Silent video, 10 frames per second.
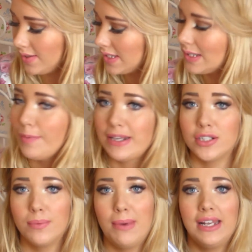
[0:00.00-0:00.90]
So I picked
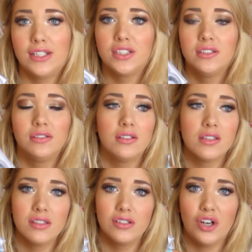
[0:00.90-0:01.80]
up my little
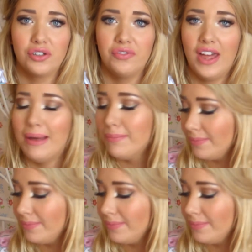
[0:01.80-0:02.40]
stock of them.